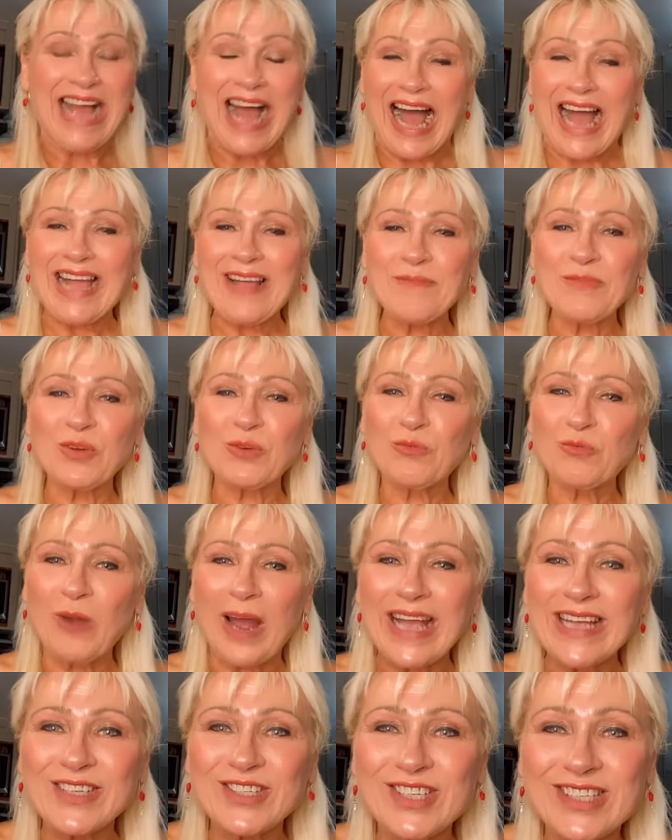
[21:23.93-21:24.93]
I am the
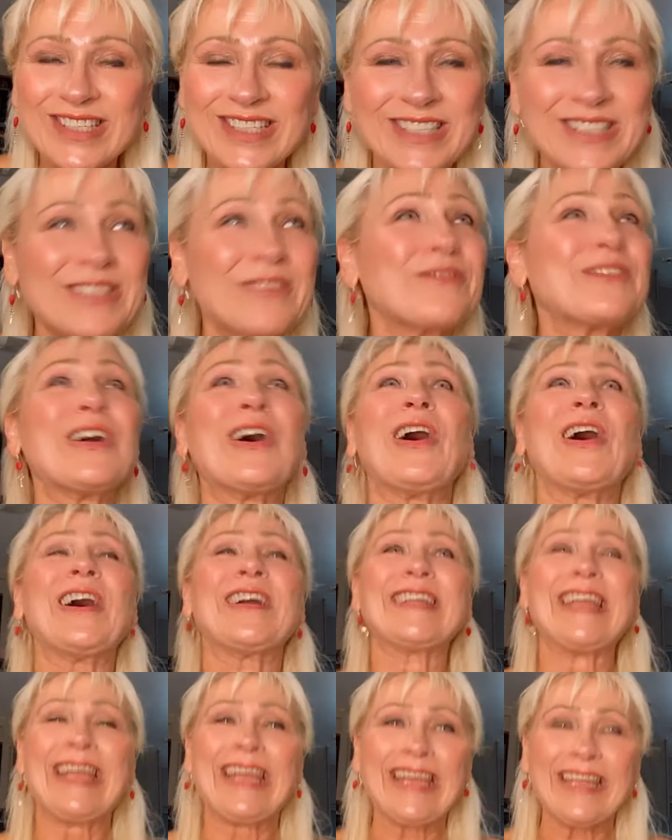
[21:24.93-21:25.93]
righteousness of
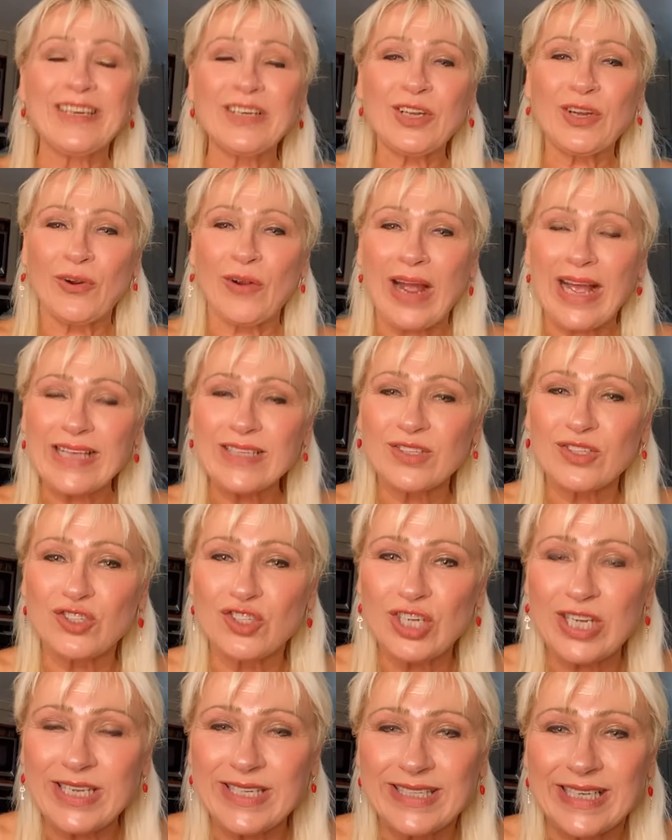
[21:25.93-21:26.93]
God in Christ
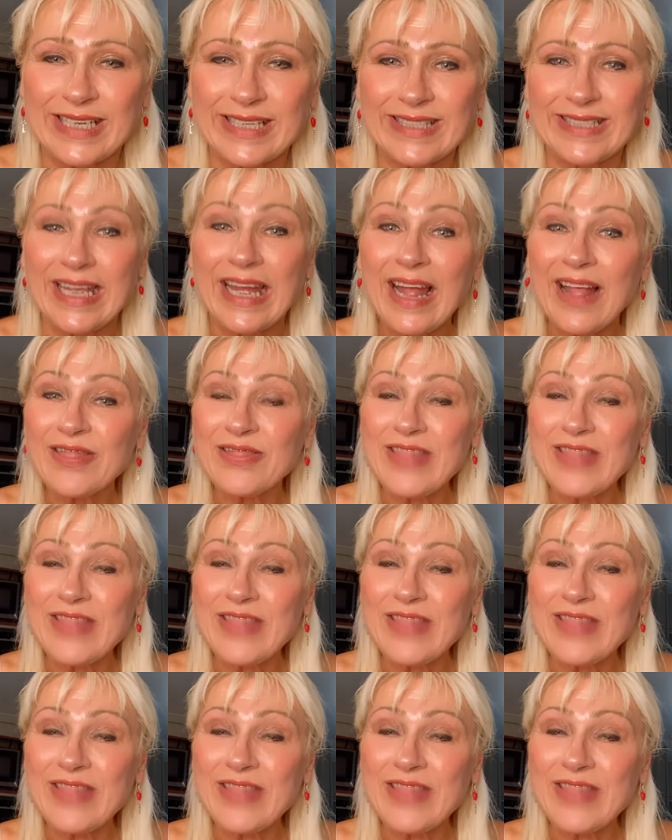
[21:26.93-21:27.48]
Jesus.